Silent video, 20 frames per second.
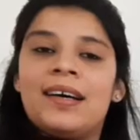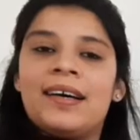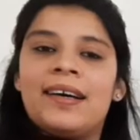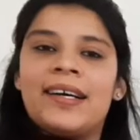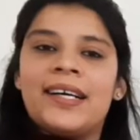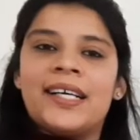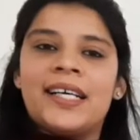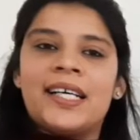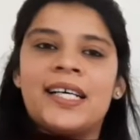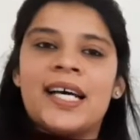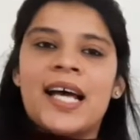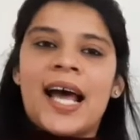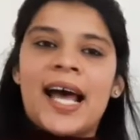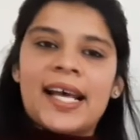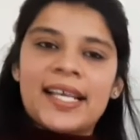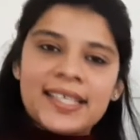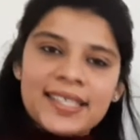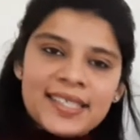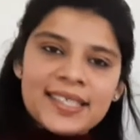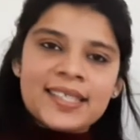
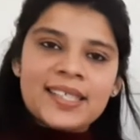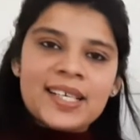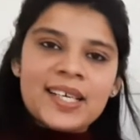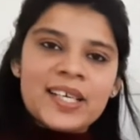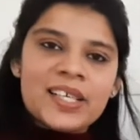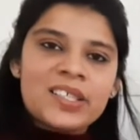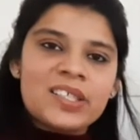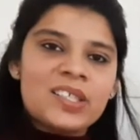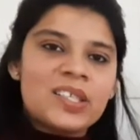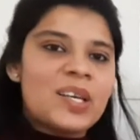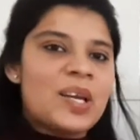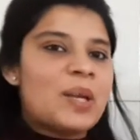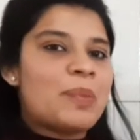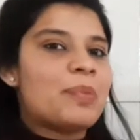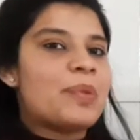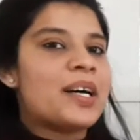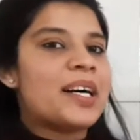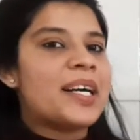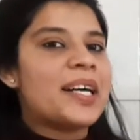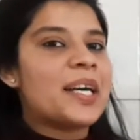As discussed in
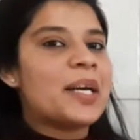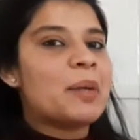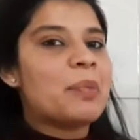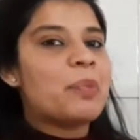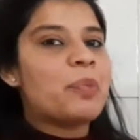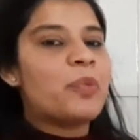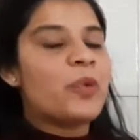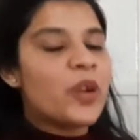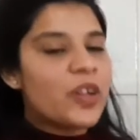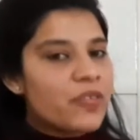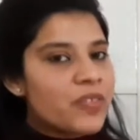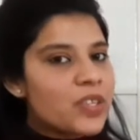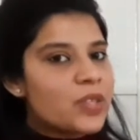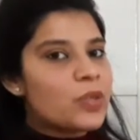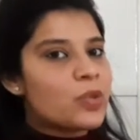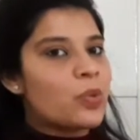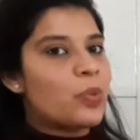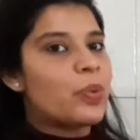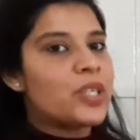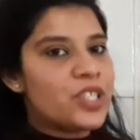my
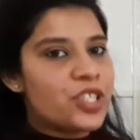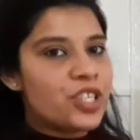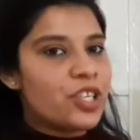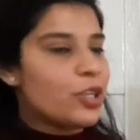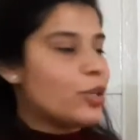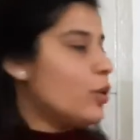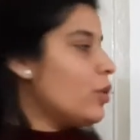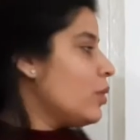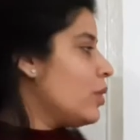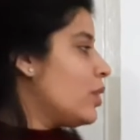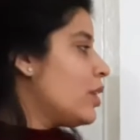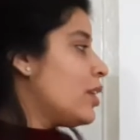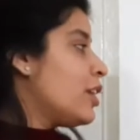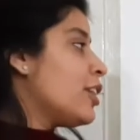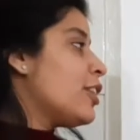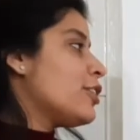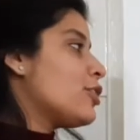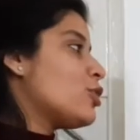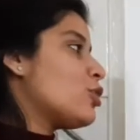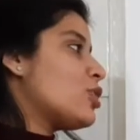previous video,
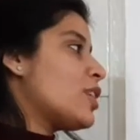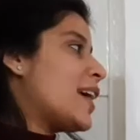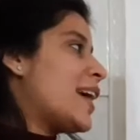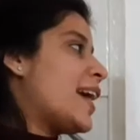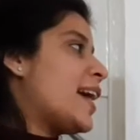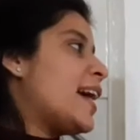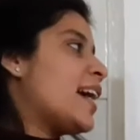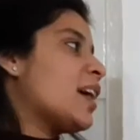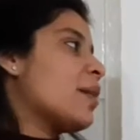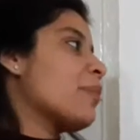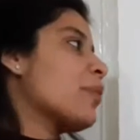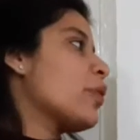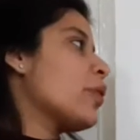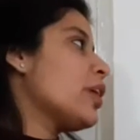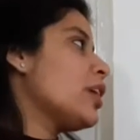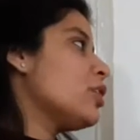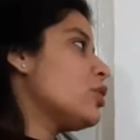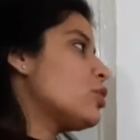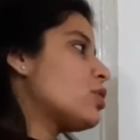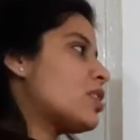today I am
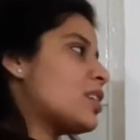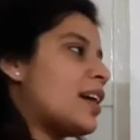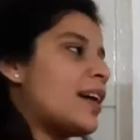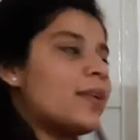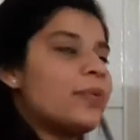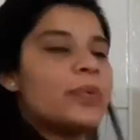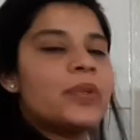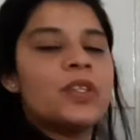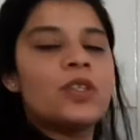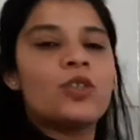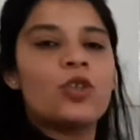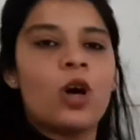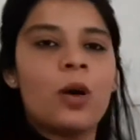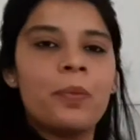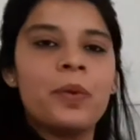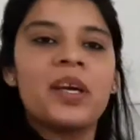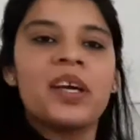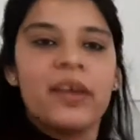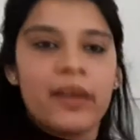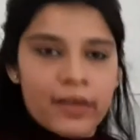going to start with the
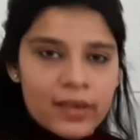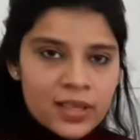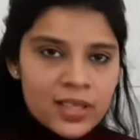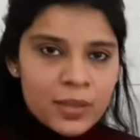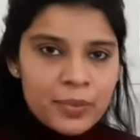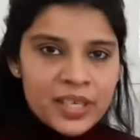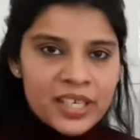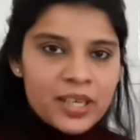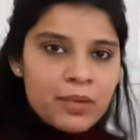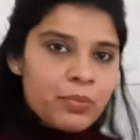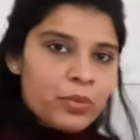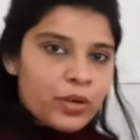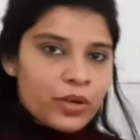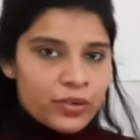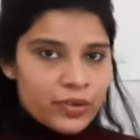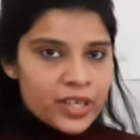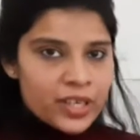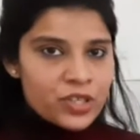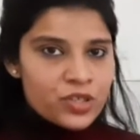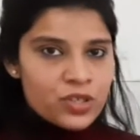topic Arithmetic
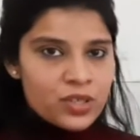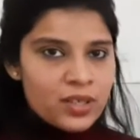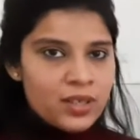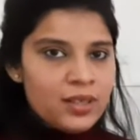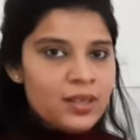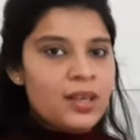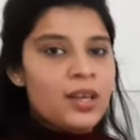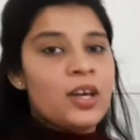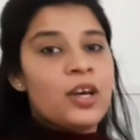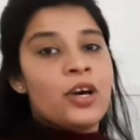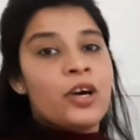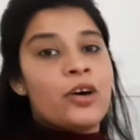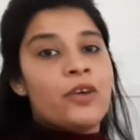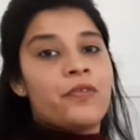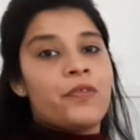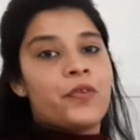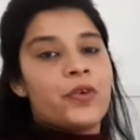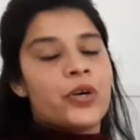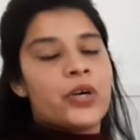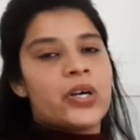Progression
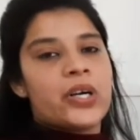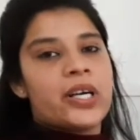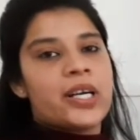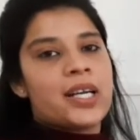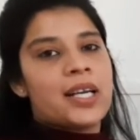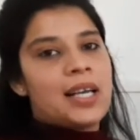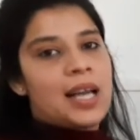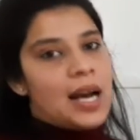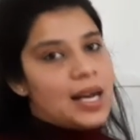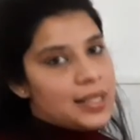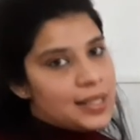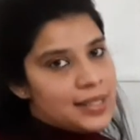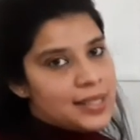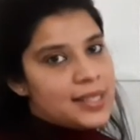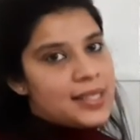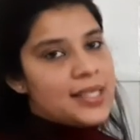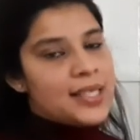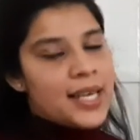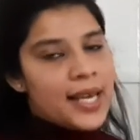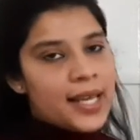for
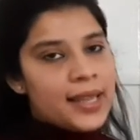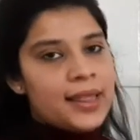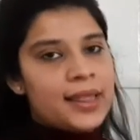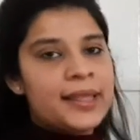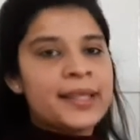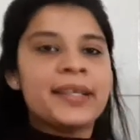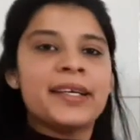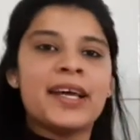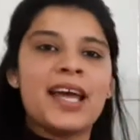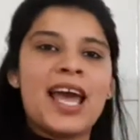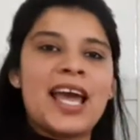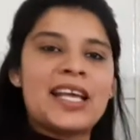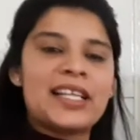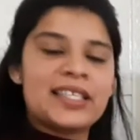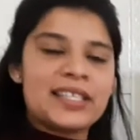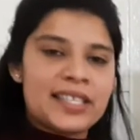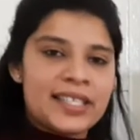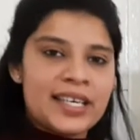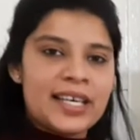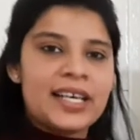class 10th
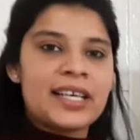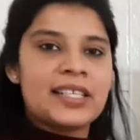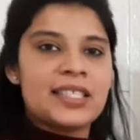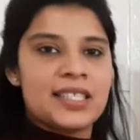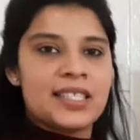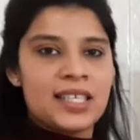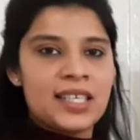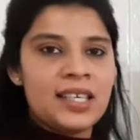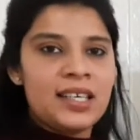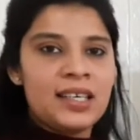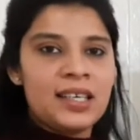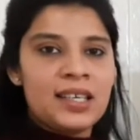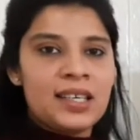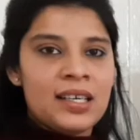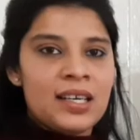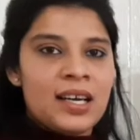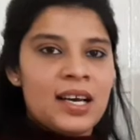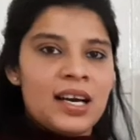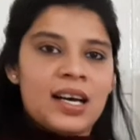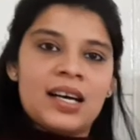NCERT
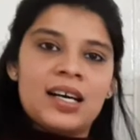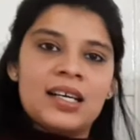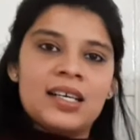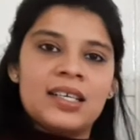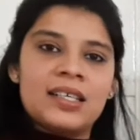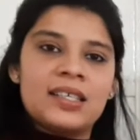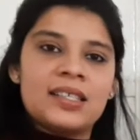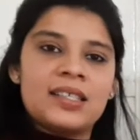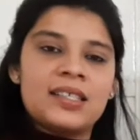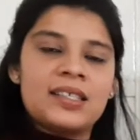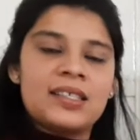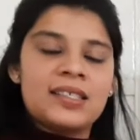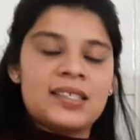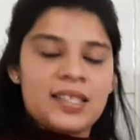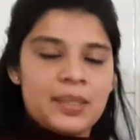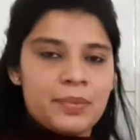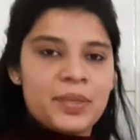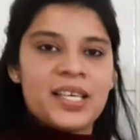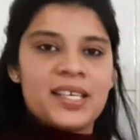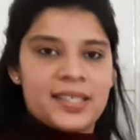
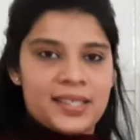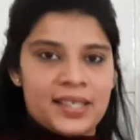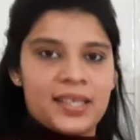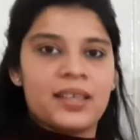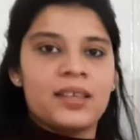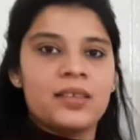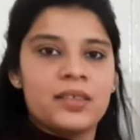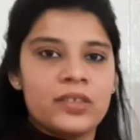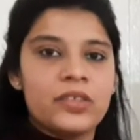CBSE